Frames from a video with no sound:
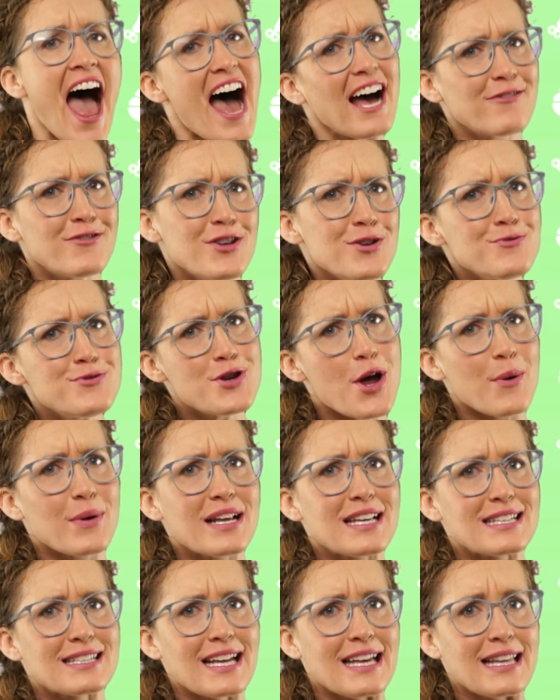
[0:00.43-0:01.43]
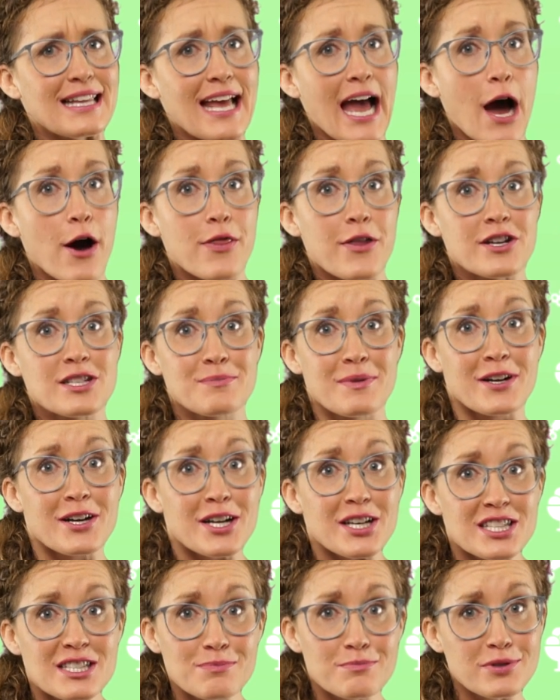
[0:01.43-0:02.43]
Have you noticed lately how there's been an
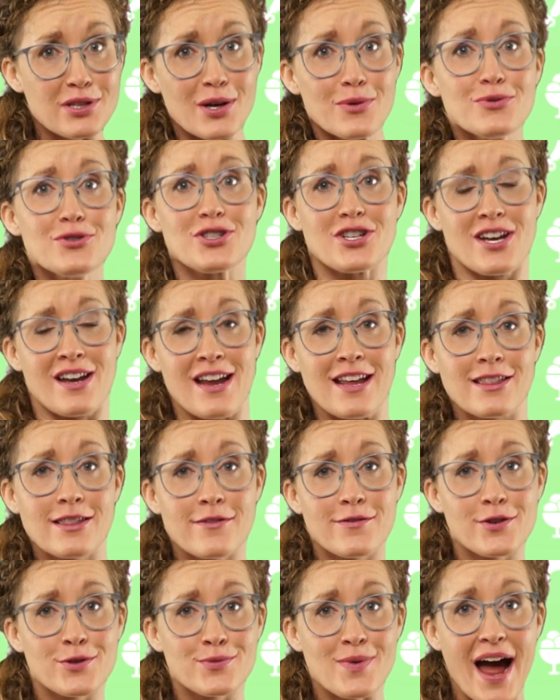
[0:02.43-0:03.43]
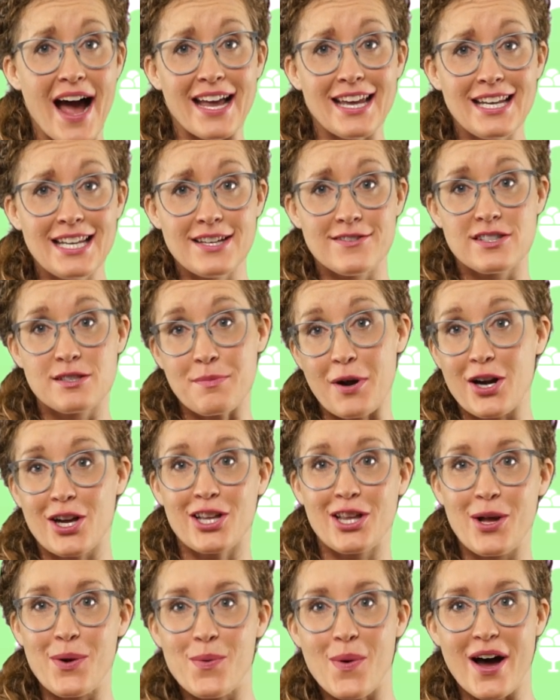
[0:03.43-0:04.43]
explosion in the variety of
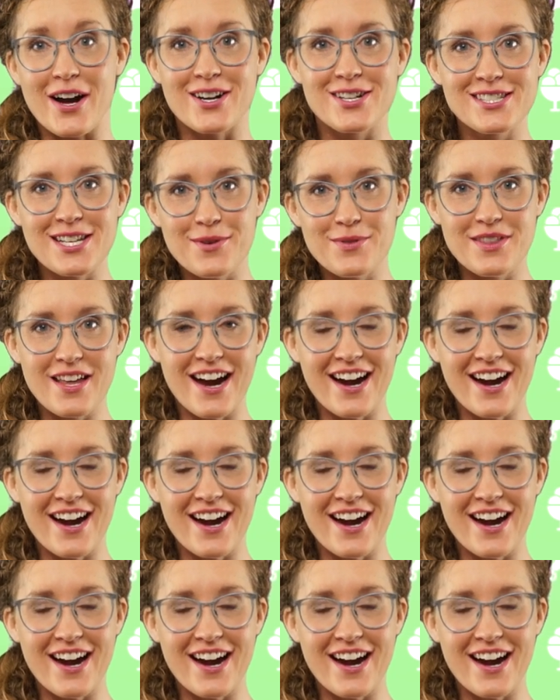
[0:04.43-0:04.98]
sparkling waters out